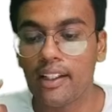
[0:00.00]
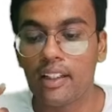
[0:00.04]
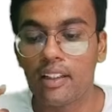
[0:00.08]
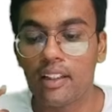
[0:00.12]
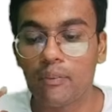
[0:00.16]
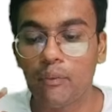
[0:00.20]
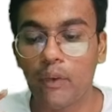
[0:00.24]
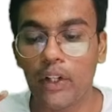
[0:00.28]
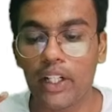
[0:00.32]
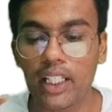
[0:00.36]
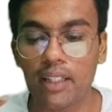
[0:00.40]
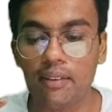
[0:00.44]

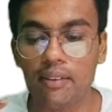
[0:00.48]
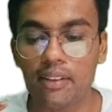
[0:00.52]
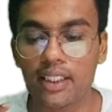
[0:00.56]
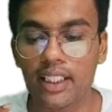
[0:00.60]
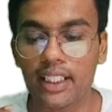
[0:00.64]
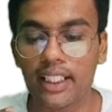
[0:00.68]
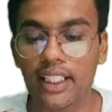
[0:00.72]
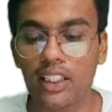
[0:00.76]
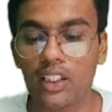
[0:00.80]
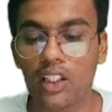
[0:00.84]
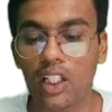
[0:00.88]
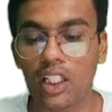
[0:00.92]
Point number
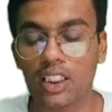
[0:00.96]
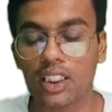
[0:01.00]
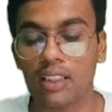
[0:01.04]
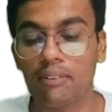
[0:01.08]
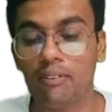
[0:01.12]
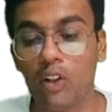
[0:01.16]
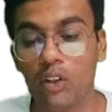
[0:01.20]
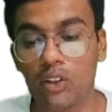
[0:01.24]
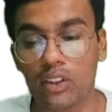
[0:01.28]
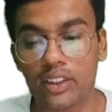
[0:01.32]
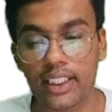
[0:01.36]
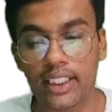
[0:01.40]
13 talks
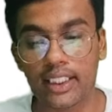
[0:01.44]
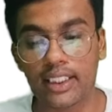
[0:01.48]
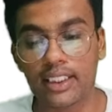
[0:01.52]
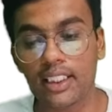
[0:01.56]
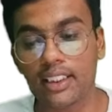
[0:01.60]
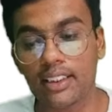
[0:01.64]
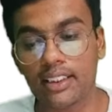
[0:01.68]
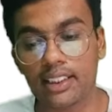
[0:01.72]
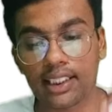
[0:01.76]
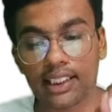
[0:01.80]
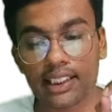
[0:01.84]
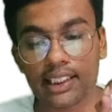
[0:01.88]
about section
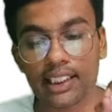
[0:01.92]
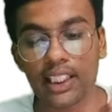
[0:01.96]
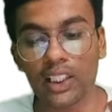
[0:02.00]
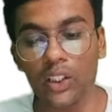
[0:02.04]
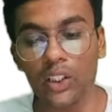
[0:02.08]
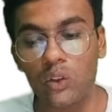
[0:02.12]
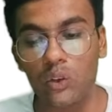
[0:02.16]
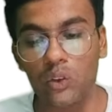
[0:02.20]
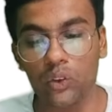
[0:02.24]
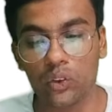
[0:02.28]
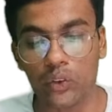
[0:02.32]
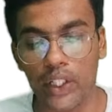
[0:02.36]
16
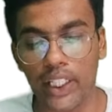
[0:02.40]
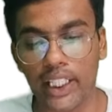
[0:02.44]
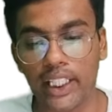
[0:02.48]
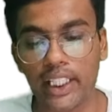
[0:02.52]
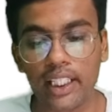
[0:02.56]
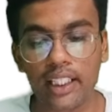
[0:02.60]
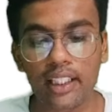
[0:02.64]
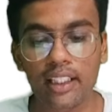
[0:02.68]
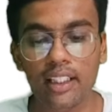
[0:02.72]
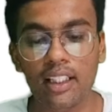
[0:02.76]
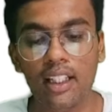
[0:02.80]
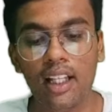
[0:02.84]
to
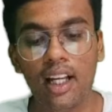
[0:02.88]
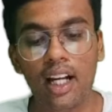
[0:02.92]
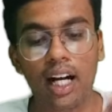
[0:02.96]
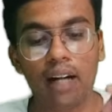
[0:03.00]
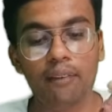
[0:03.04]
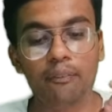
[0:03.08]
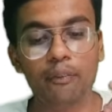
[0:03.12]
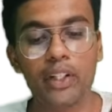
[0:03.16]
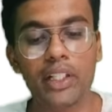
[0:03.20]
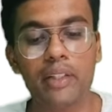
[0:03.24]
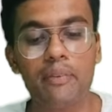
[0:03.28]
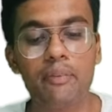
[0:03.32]
20,
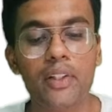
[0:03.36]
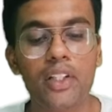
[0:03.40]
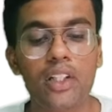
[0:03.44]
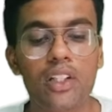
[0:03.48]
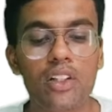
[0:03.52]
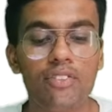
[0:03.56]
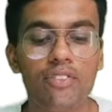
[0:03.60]
appointment of